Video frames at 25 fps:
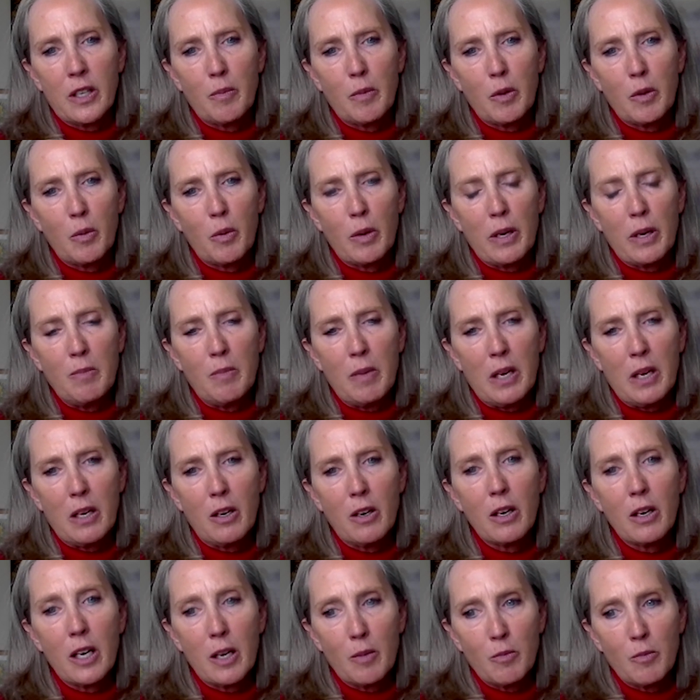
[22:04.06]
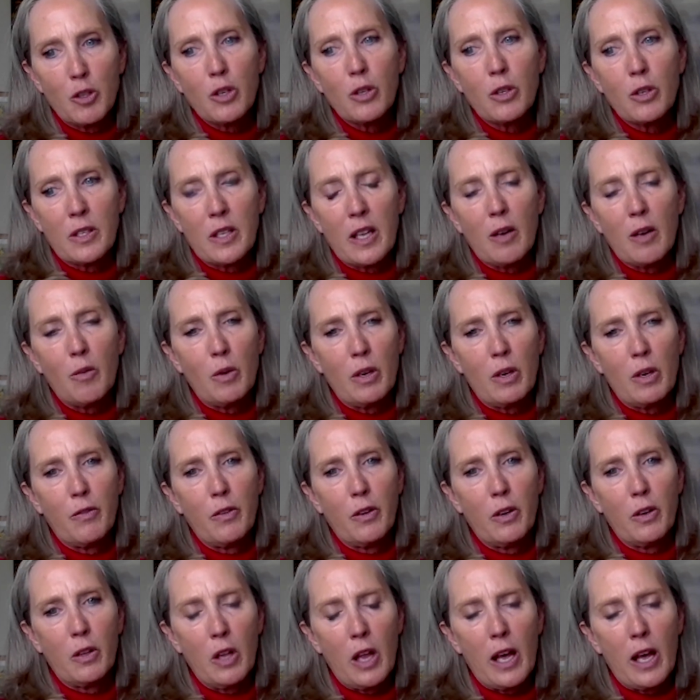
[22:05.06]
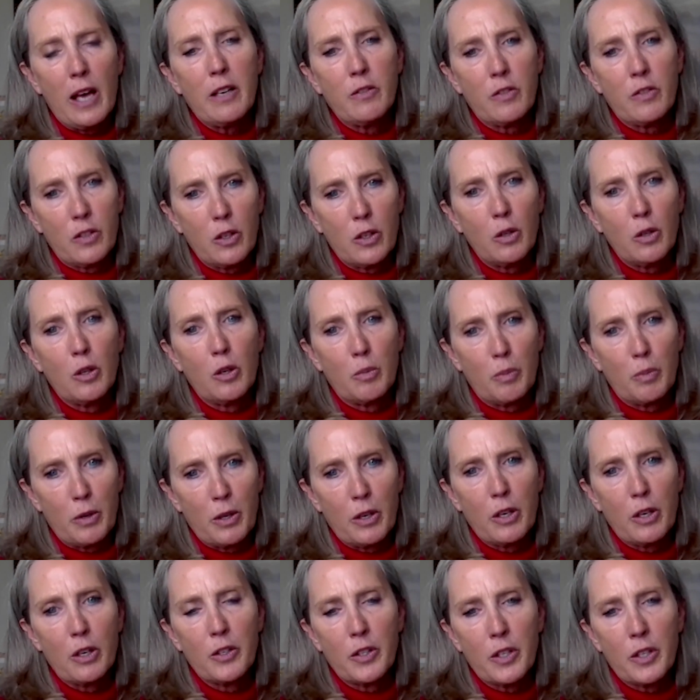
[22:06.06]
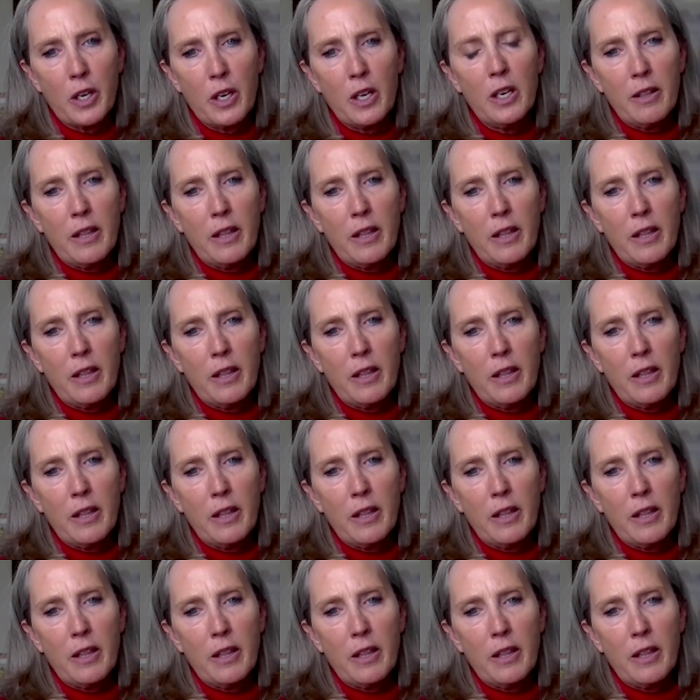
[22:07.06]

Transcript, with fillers: because I'm the rainmaker. And I'm sure it's that way for a lot of solopreneurs